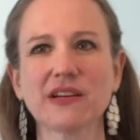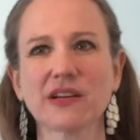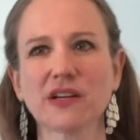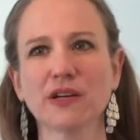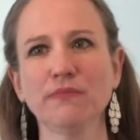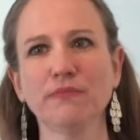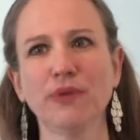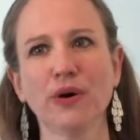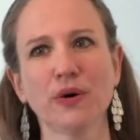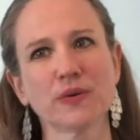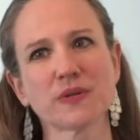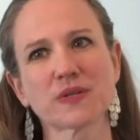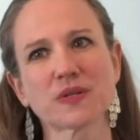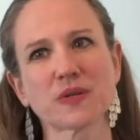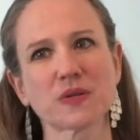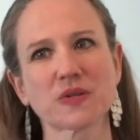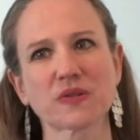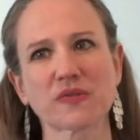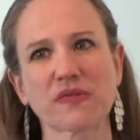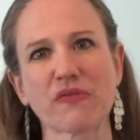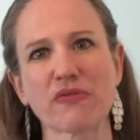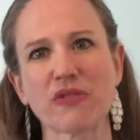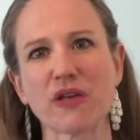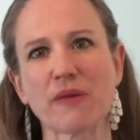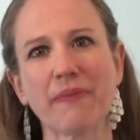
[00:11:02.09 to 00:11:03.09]
composers
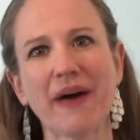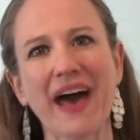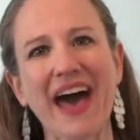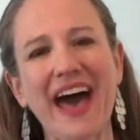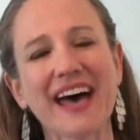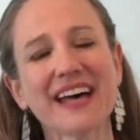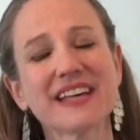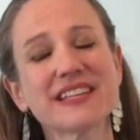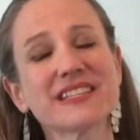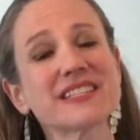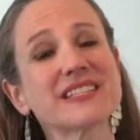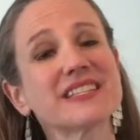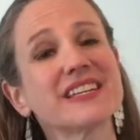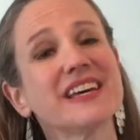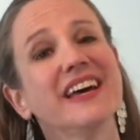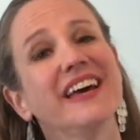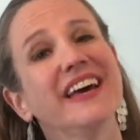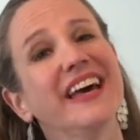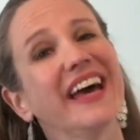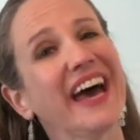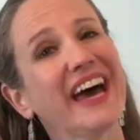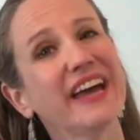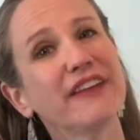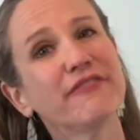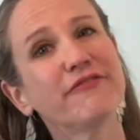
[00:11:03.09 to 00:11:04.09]
from the past
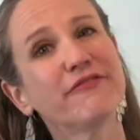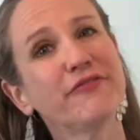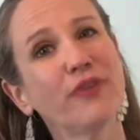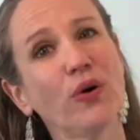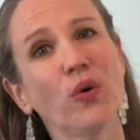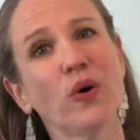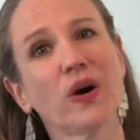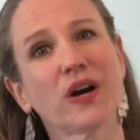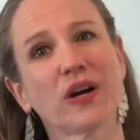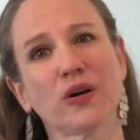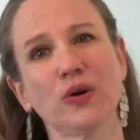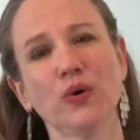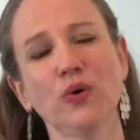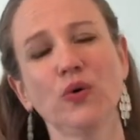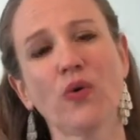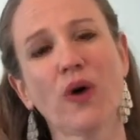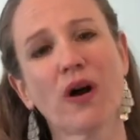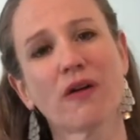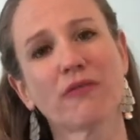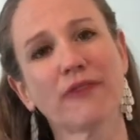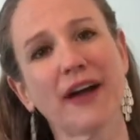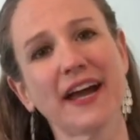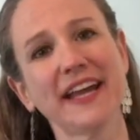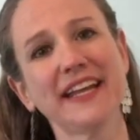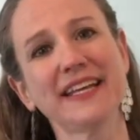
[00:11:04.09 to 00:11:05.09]
and 4 who are
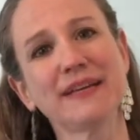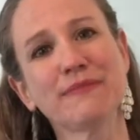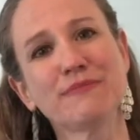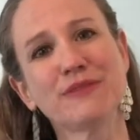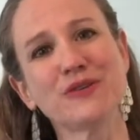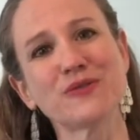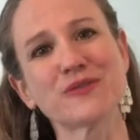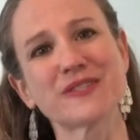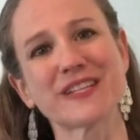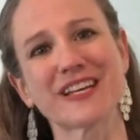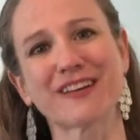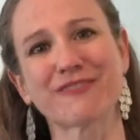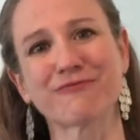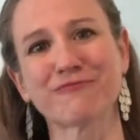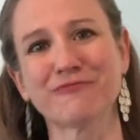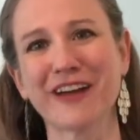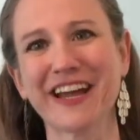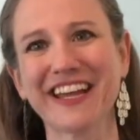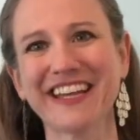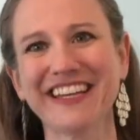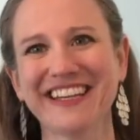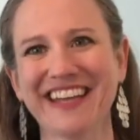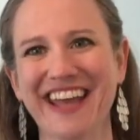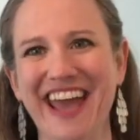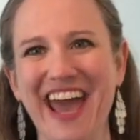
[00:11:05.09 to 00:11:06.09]
writing music
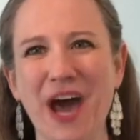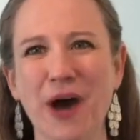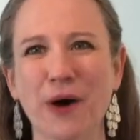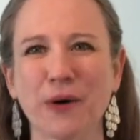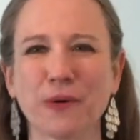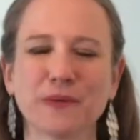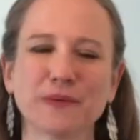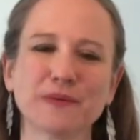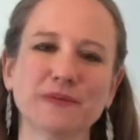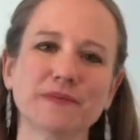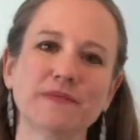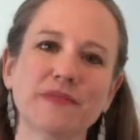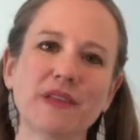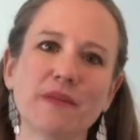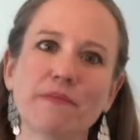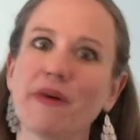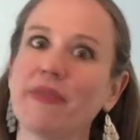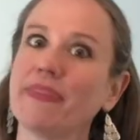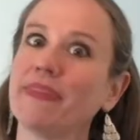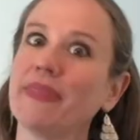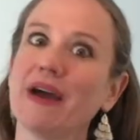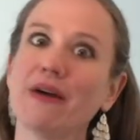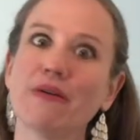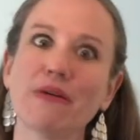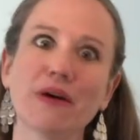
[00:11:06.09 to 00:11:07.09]
right now, but
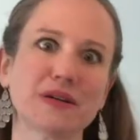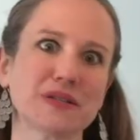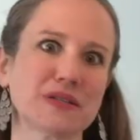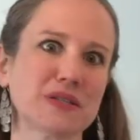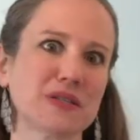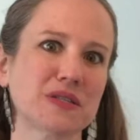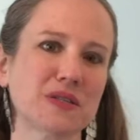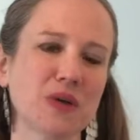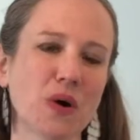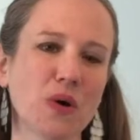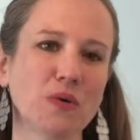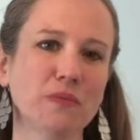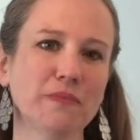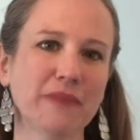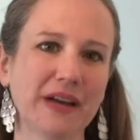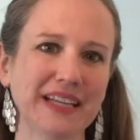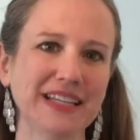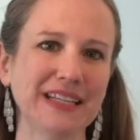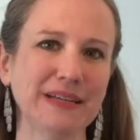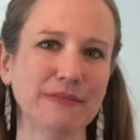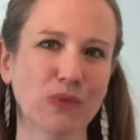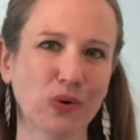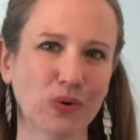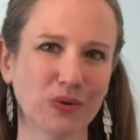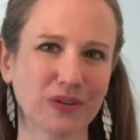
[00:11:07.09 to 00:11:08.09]
there are so many
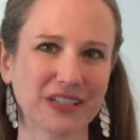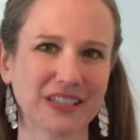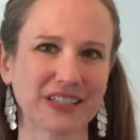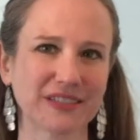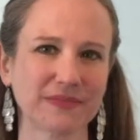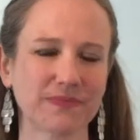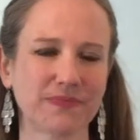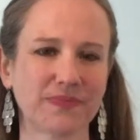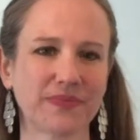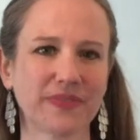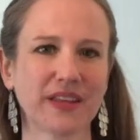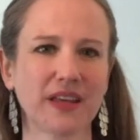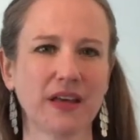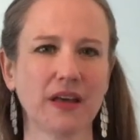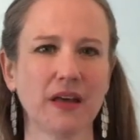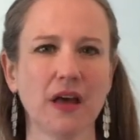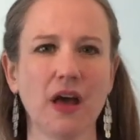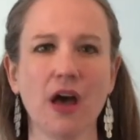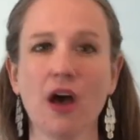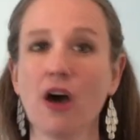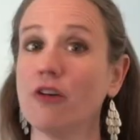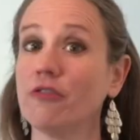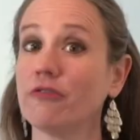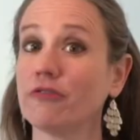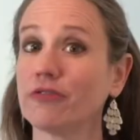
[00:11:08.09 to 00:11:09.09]
more.
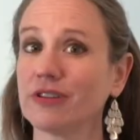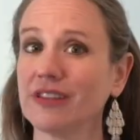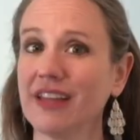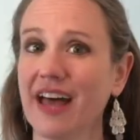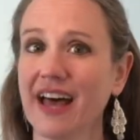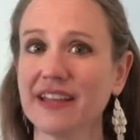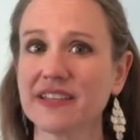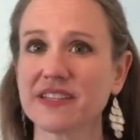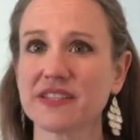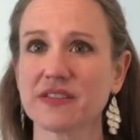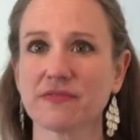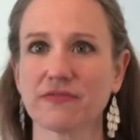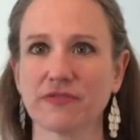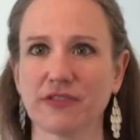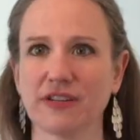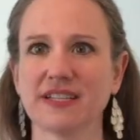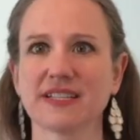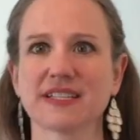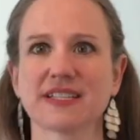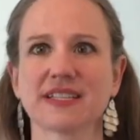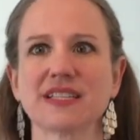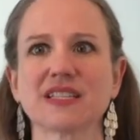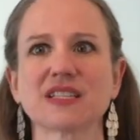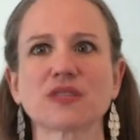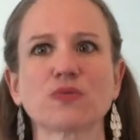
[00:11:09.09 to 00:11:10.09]
For lots of
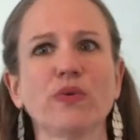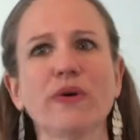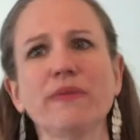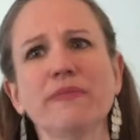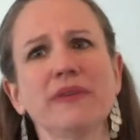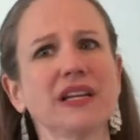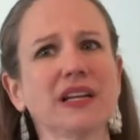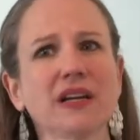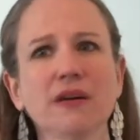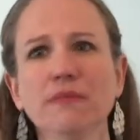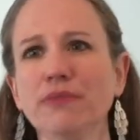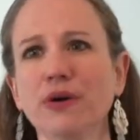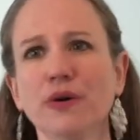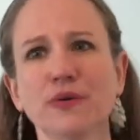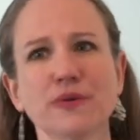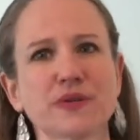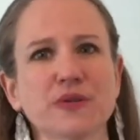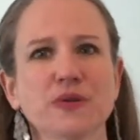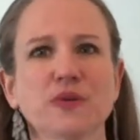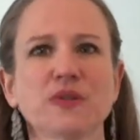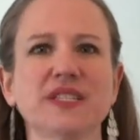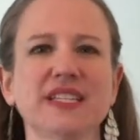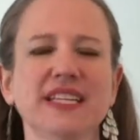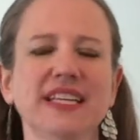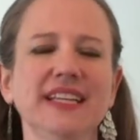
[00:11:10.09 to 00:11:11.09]
reasons, women
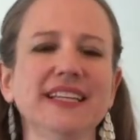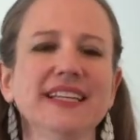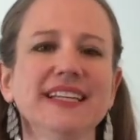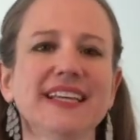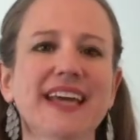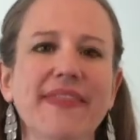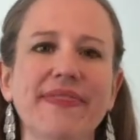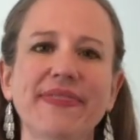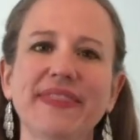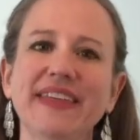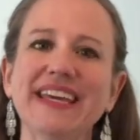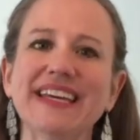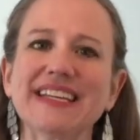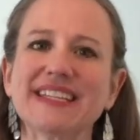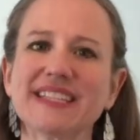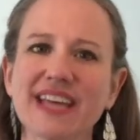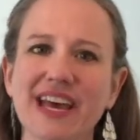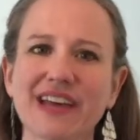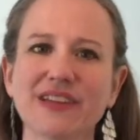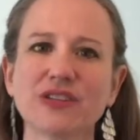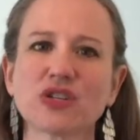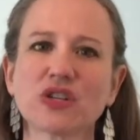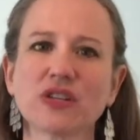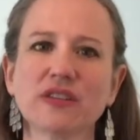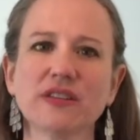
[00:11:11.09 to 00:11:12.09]
composers didn't get the
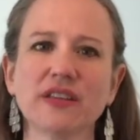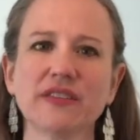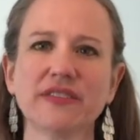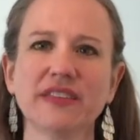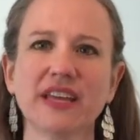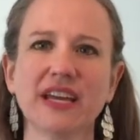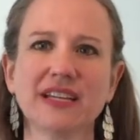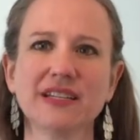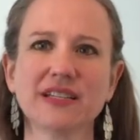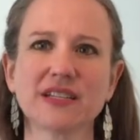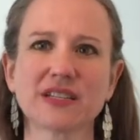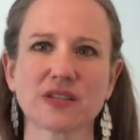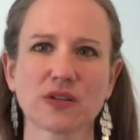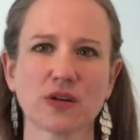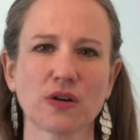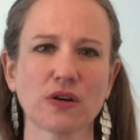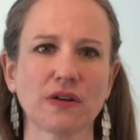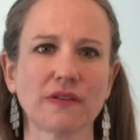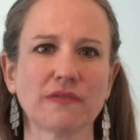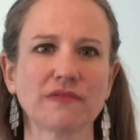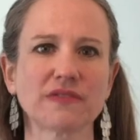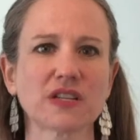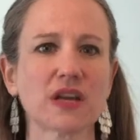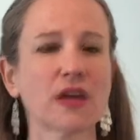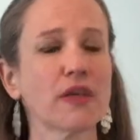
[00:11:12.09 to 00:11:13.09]
attention that they
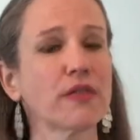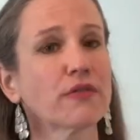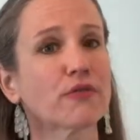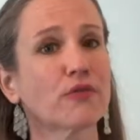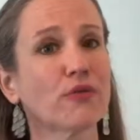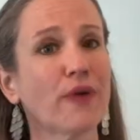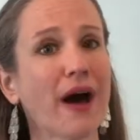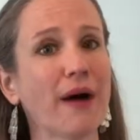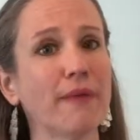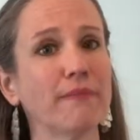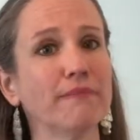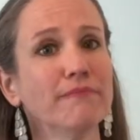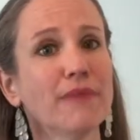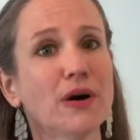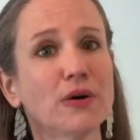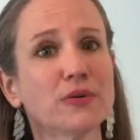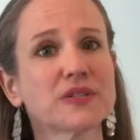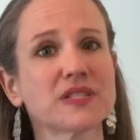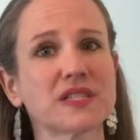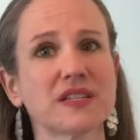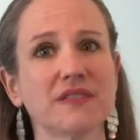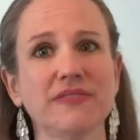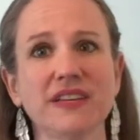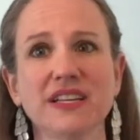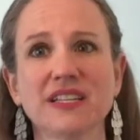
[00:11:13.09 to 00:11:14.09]
deserved throughout
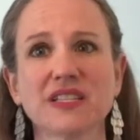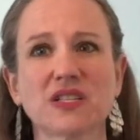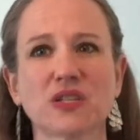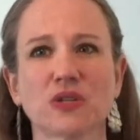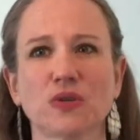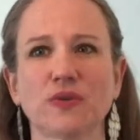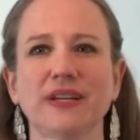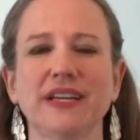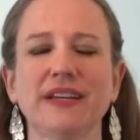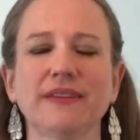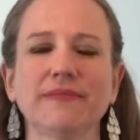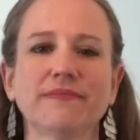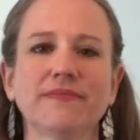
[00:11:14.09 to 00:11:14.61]
most of history.